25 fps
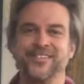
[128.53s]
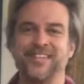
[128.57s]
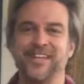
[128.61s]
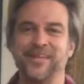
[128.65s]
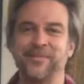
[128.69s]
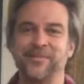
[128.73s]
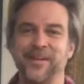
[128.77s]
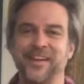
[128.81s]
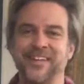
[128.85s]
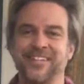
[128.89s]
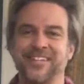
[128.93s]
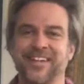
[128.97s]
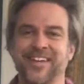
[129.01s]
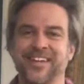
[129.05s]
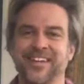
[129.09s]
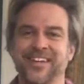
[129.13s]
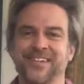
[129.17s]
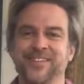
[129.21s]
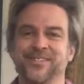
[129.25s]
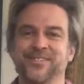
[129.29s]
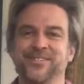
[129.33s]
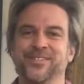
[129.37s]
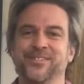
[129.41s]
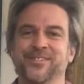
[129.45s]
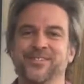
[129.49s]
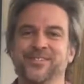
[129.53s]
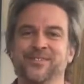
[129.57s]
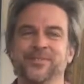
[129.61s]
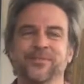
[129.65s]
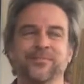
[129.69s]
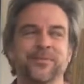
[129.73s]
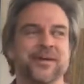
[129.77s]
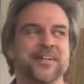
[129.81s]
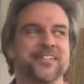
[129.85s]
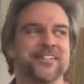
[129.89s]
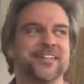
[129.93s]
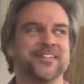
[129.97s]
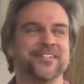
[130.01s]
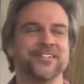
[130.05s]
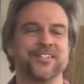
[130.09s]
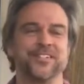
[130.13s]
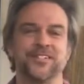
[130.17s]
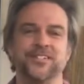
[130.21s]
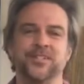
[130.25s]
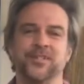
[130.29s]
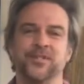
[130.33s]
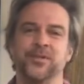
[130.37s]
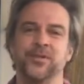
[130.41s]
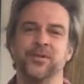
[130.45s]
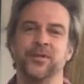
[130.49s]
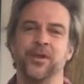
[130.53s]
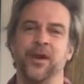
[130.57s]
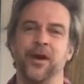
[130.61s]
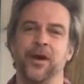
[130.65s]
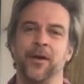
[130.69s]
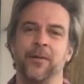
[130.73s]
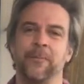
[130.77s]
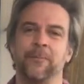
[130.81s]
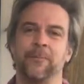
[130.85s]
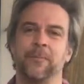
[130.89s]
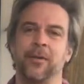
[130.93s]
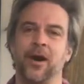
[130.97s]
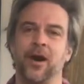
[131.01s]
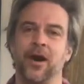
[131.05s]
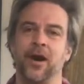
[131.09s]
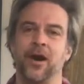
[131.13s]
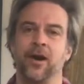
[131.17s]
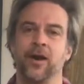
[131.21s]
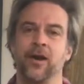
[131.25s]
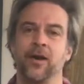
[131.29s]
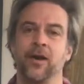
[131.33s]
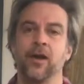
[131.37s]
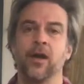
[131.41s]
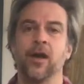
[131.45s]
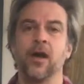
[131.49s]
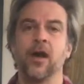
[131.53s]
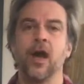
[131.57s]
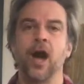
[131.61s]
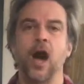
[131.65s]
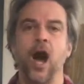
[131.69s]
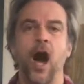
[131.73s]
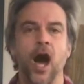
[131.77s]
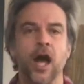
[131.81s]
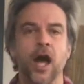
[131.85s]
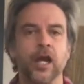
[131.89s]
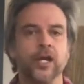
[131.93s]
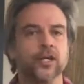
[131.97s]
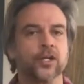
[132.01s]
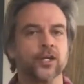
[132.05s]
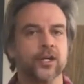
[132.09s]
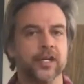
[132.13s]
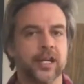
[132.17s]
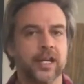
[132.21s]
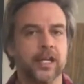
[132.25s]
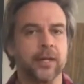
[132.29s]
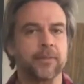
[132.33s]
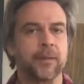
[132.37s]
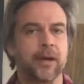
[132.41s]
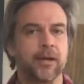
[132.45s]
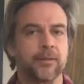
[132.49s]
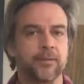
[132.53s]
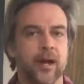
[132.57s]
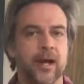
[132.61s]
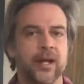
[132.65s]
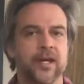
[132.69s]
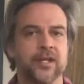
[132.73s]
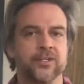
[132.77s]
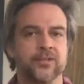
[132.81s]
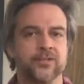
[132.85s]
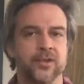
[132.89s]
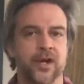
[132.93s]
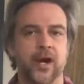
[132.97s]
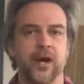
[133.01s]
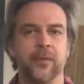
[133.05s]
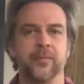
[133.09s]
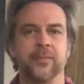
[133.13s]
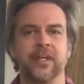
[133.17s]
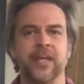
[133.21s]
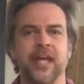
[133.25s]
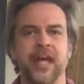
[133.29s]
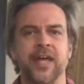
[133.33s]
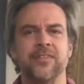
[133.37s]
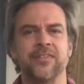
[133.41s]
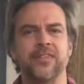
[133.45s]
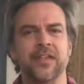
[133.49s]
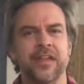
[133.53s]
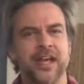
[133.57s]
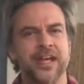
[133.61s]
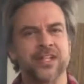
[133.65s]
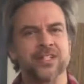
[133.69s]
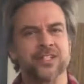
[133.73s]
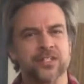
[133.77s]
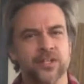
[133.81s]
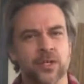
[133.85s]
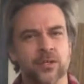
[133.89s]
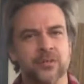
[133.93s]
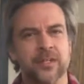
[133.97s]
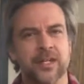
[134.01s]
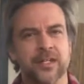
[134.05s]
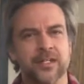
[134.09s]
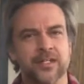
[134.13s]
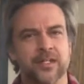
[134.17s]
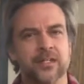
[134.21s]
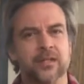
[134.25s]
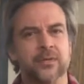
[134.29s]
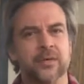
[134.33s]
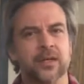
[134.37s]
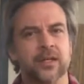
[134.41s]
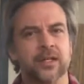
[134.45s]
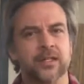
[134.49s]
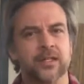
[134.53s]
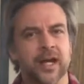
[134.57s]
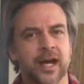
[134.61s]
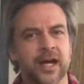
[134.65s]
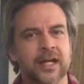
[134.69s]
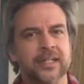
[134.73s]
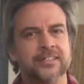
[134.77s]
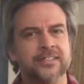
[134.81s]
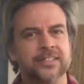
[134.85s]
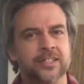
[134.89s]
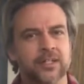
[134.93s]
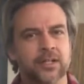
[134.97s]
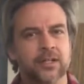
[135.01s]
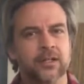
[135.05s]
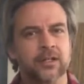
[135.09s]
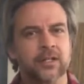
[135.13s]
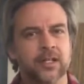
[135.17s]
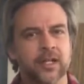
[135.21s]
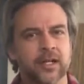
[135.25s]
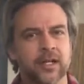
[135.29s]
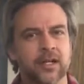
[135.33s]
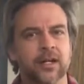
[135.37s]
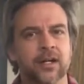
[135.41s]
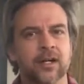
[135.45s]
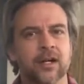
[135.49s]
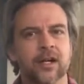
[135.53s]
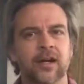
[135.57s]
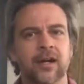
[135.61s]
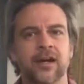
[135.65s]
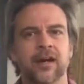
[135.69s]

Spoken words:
asking you to pay attention to are Ironing by Ryan Trauman. I think I showed that to you in class earlier.